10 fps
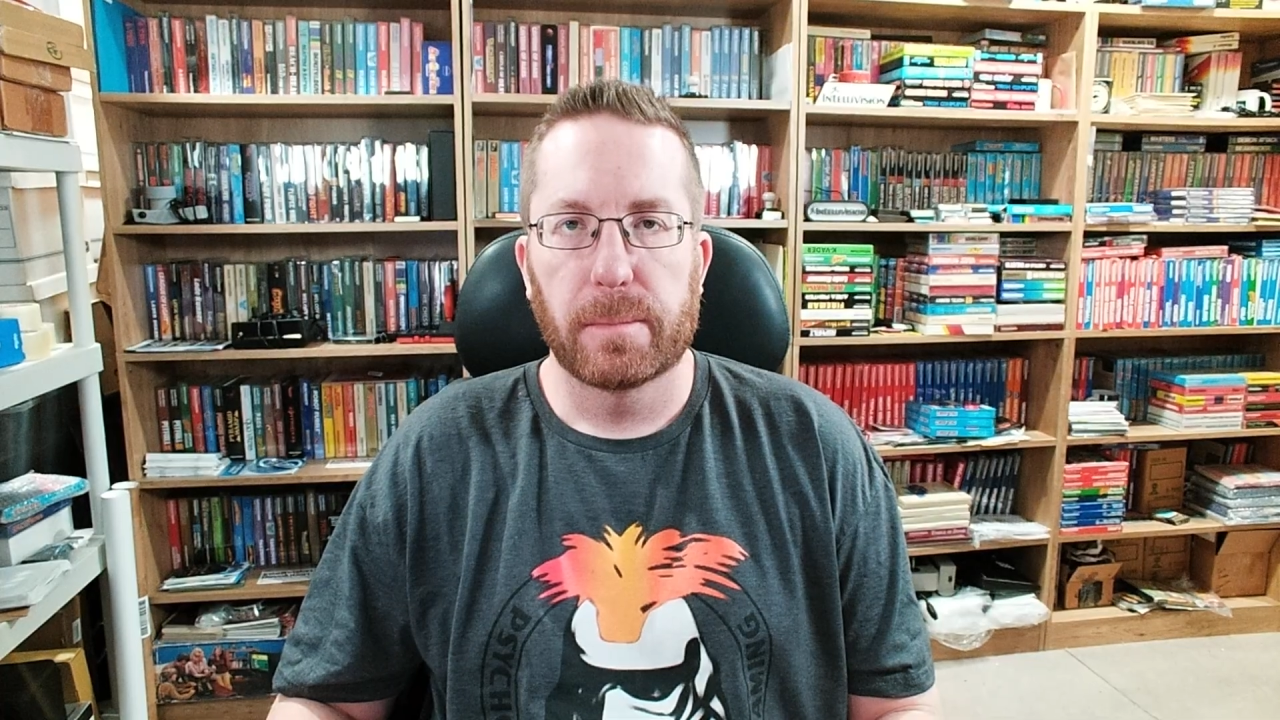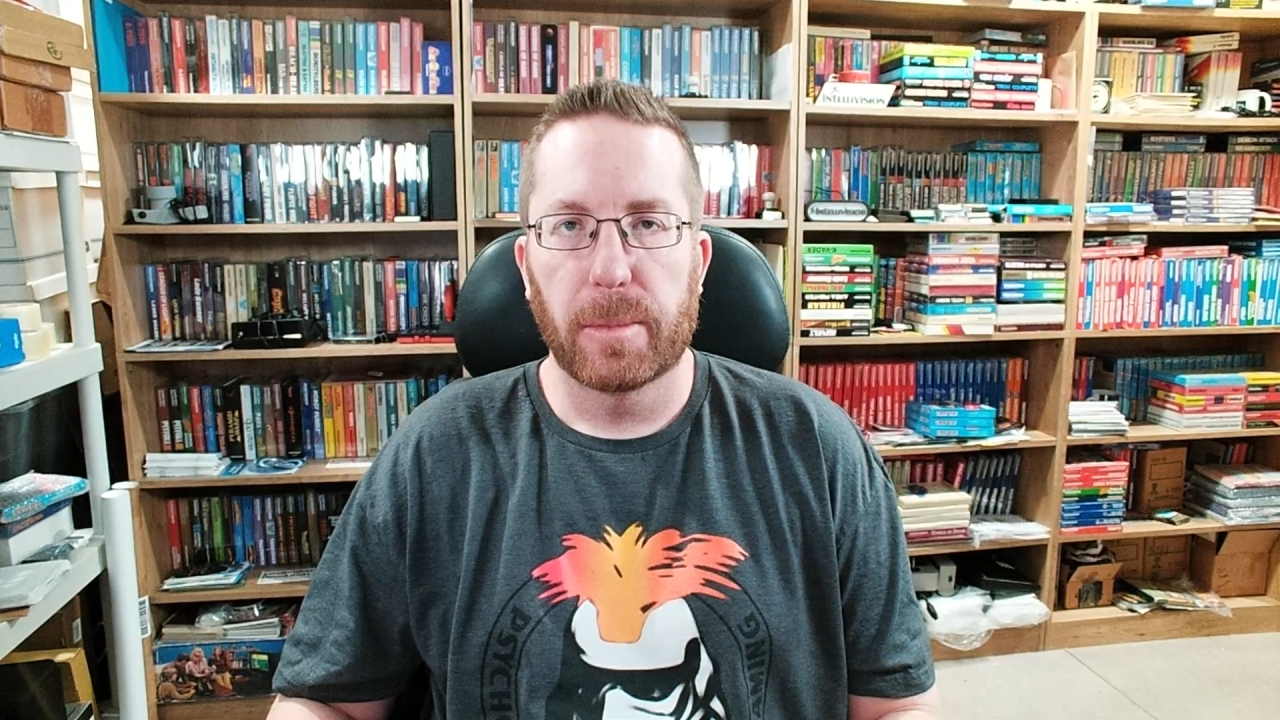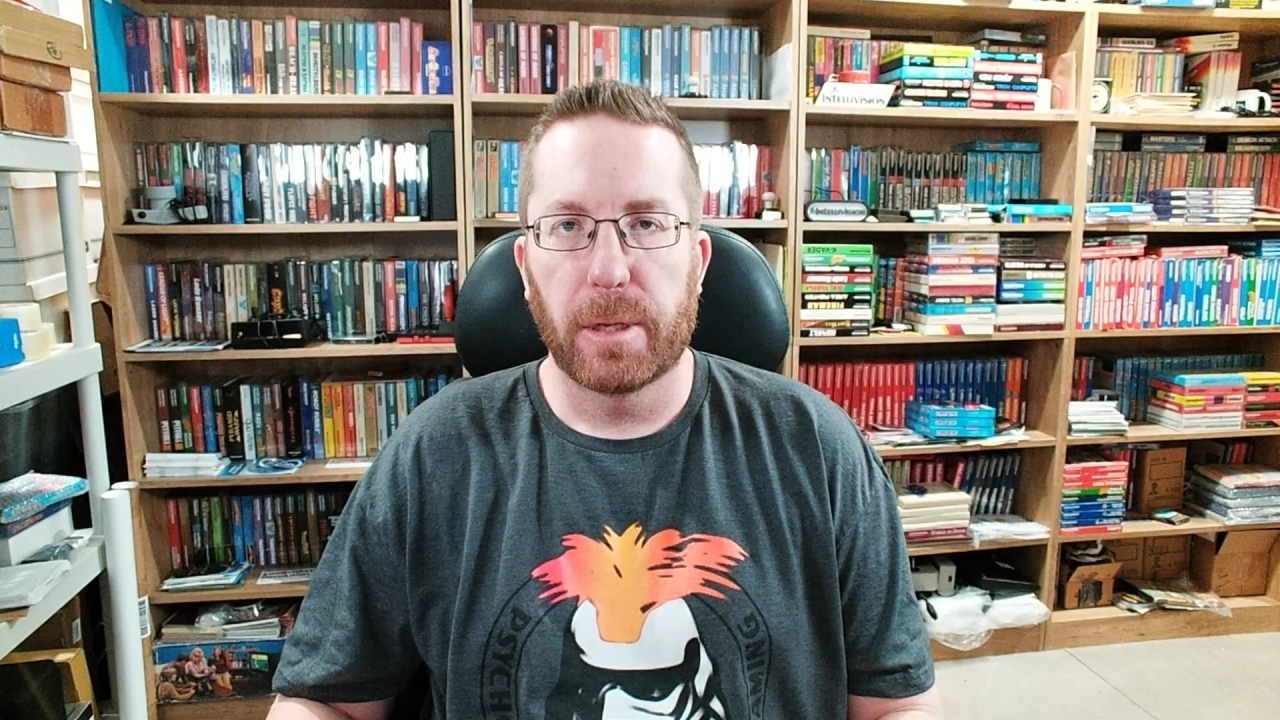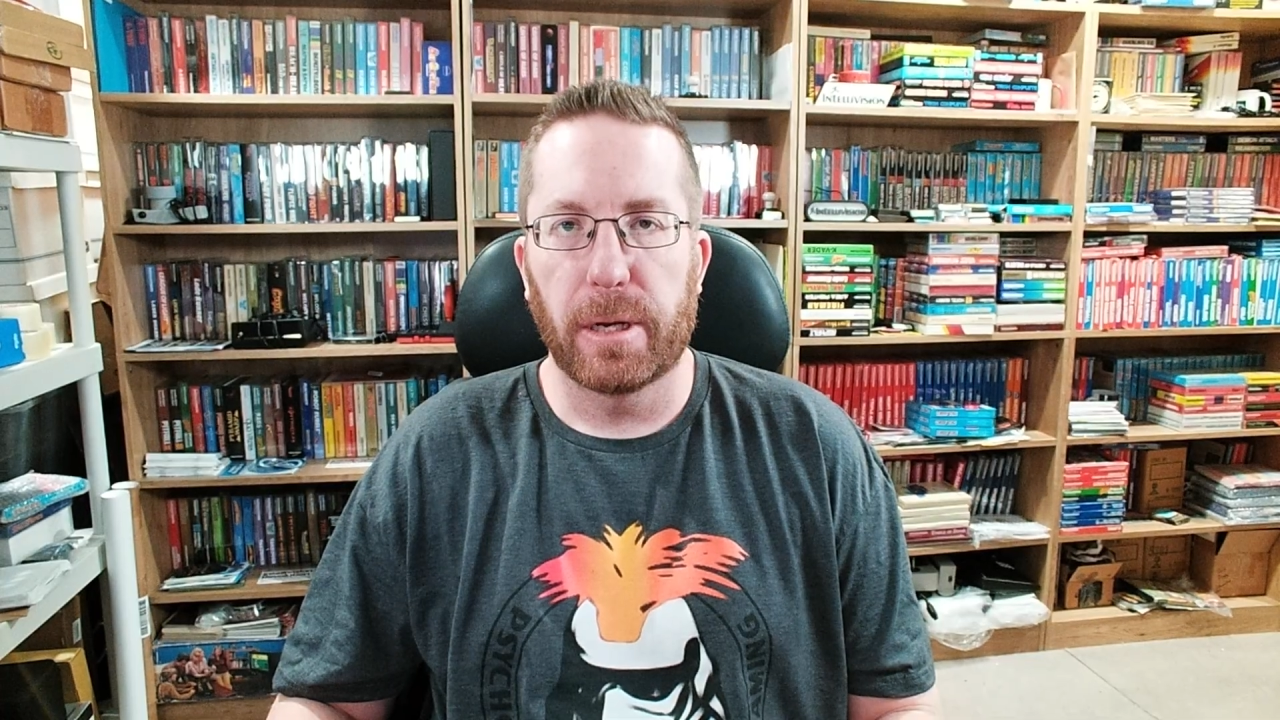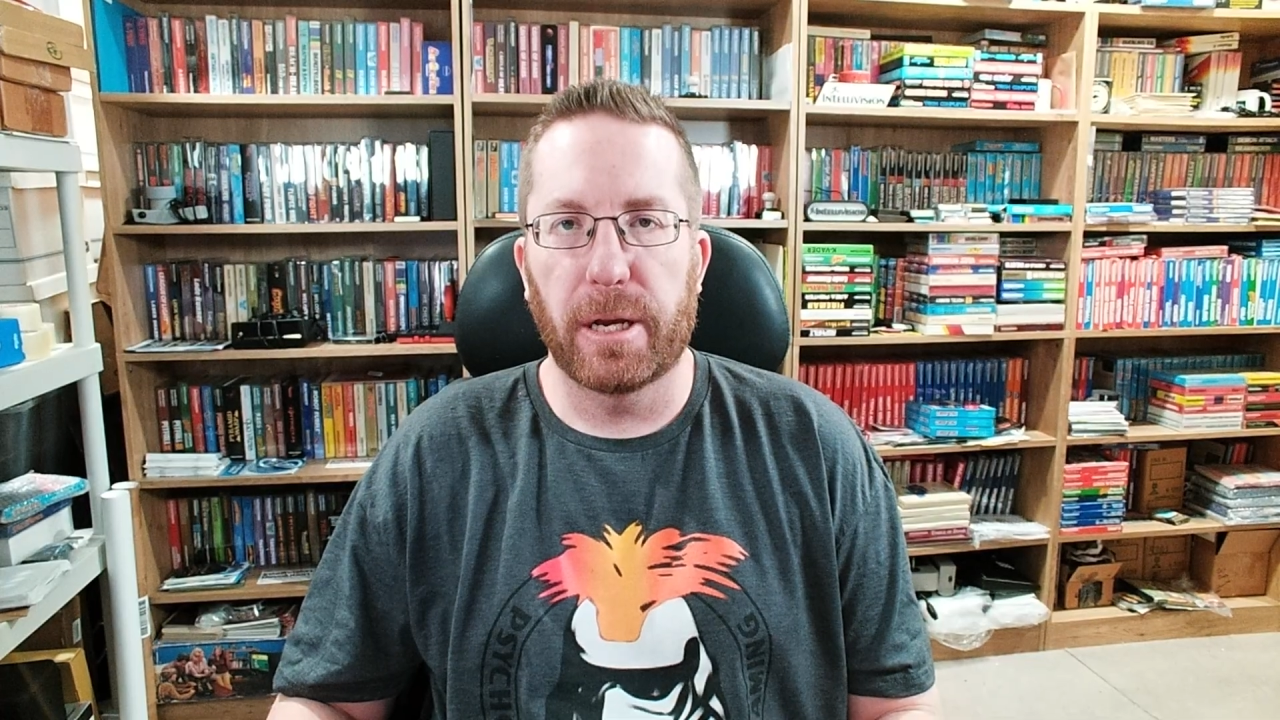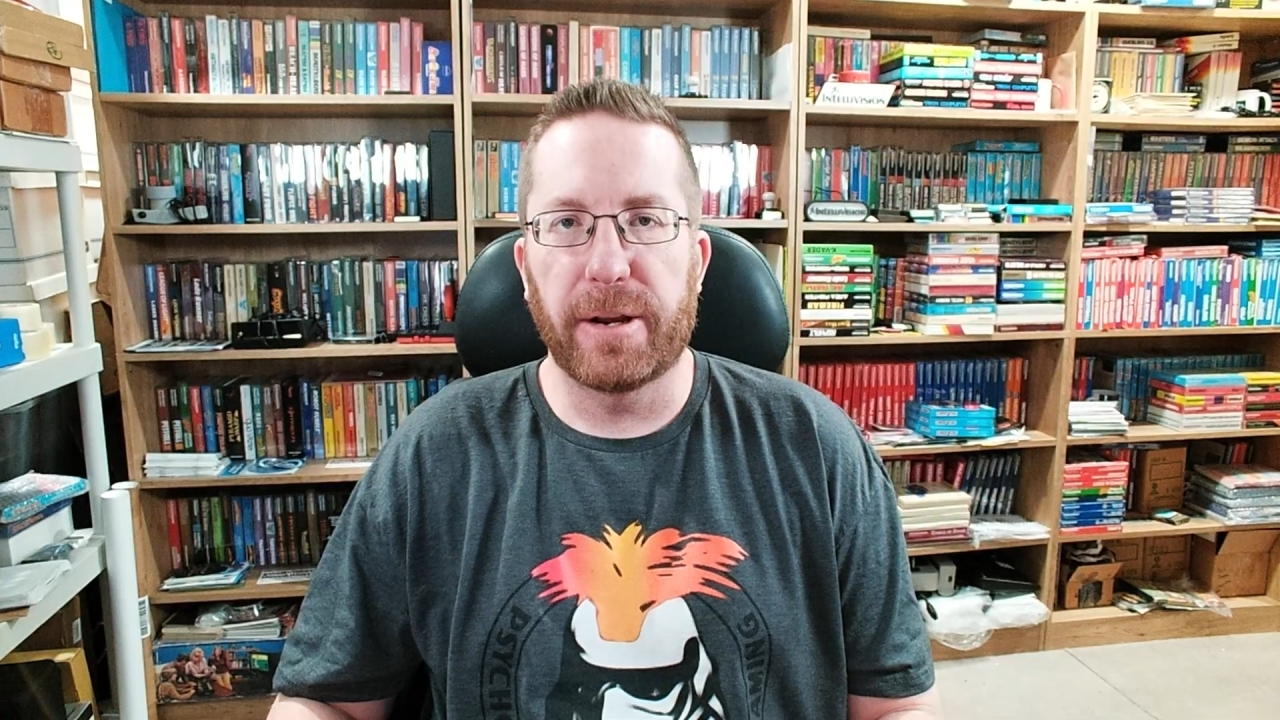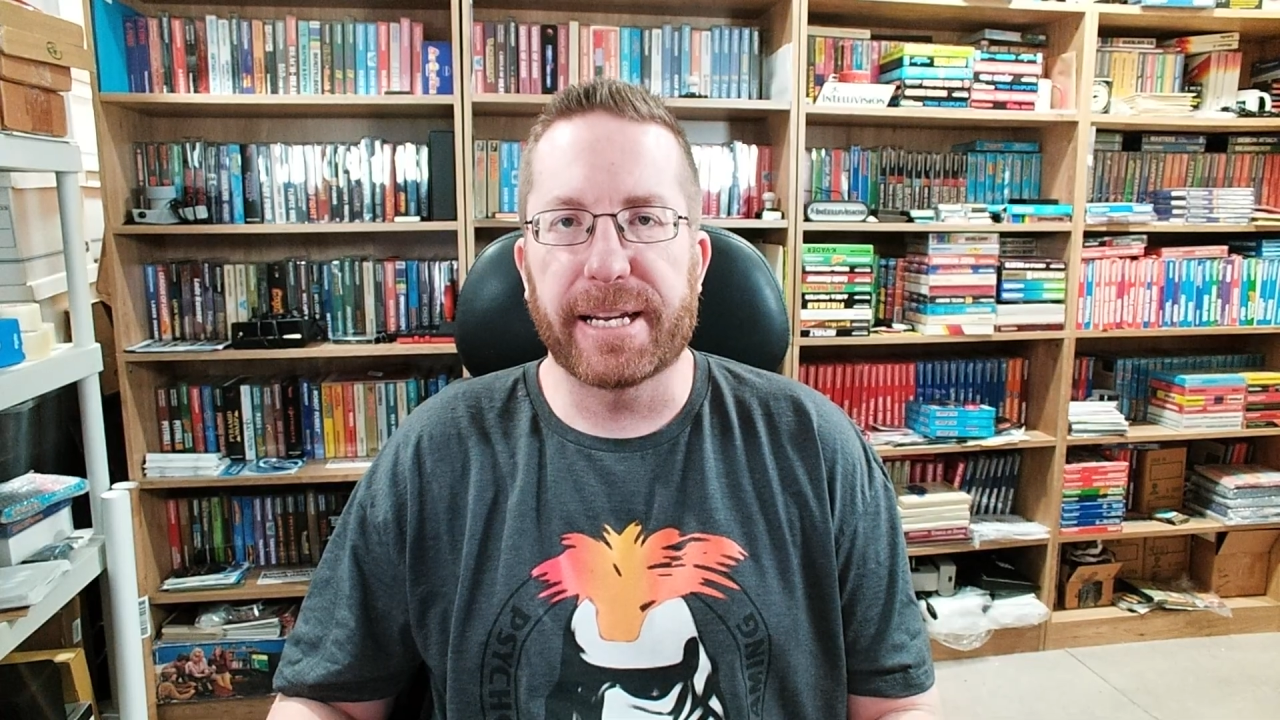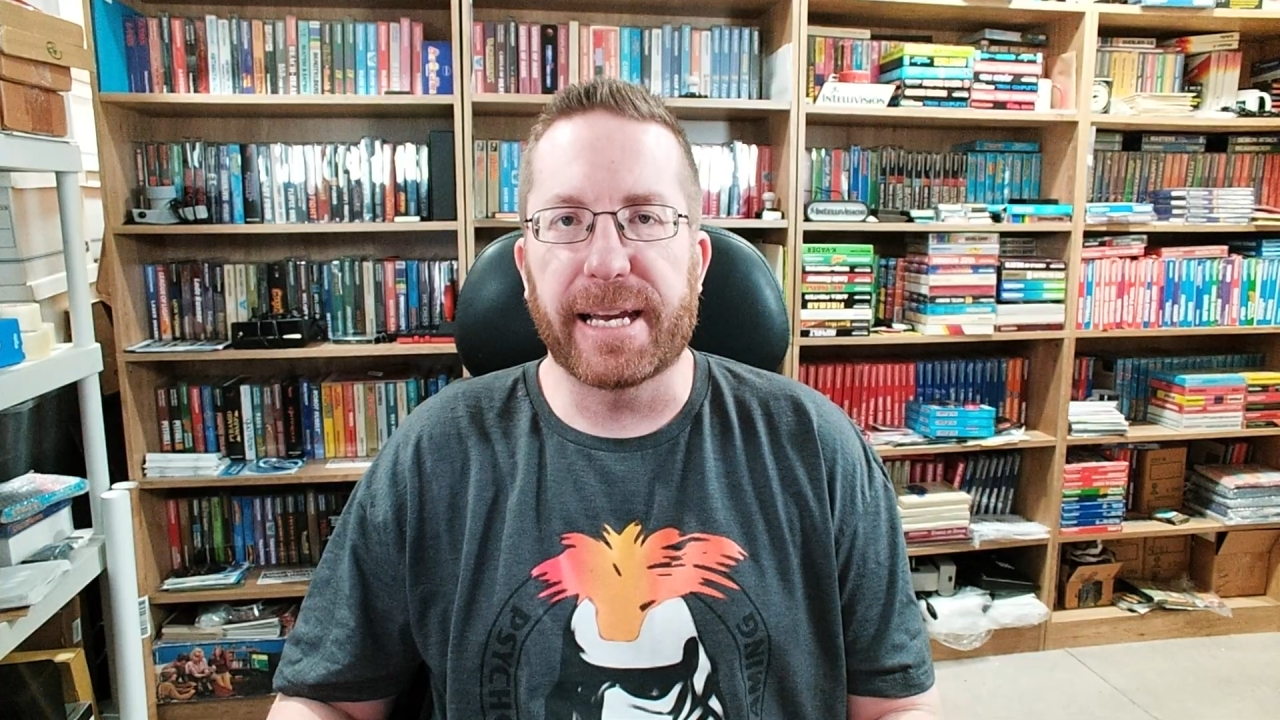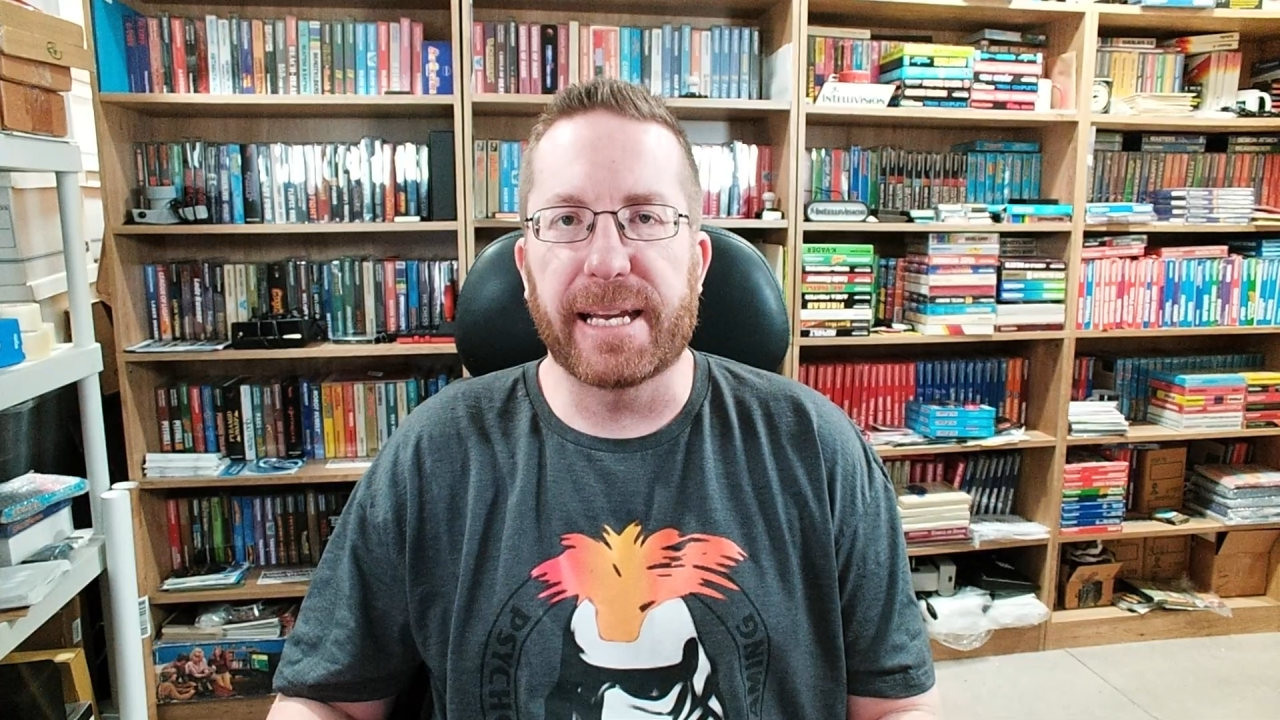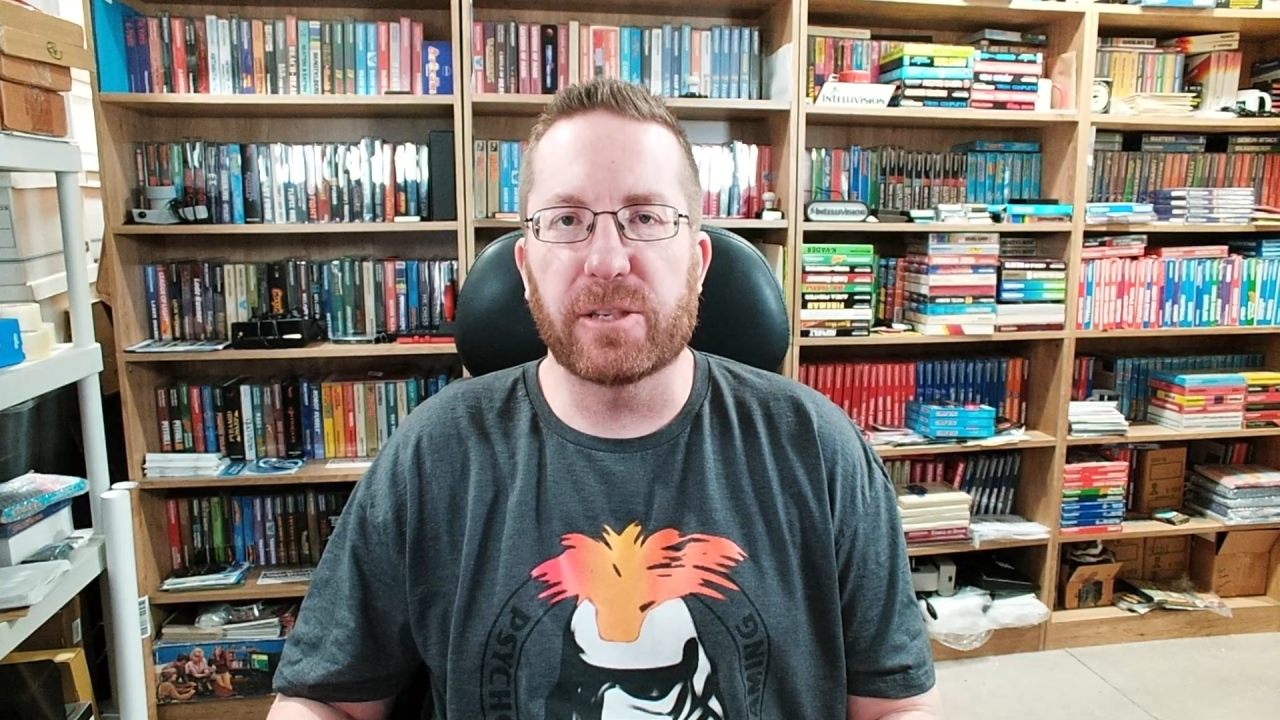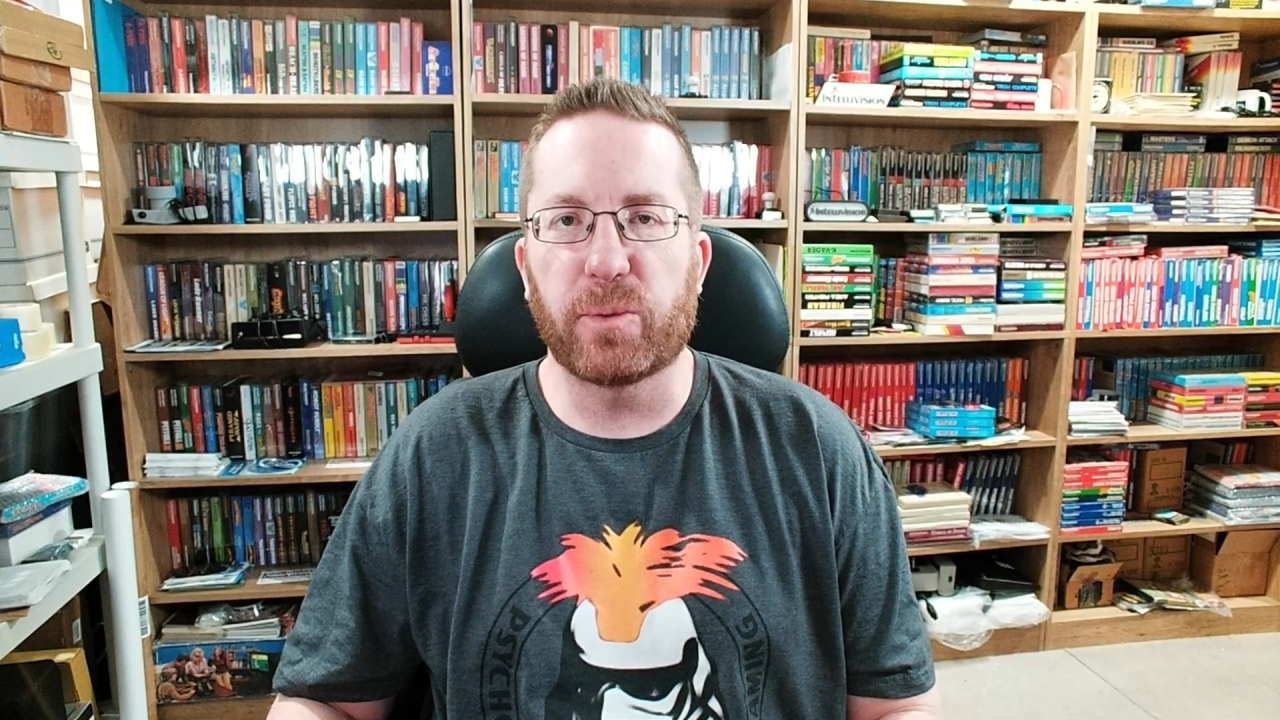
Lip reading: All right, guys,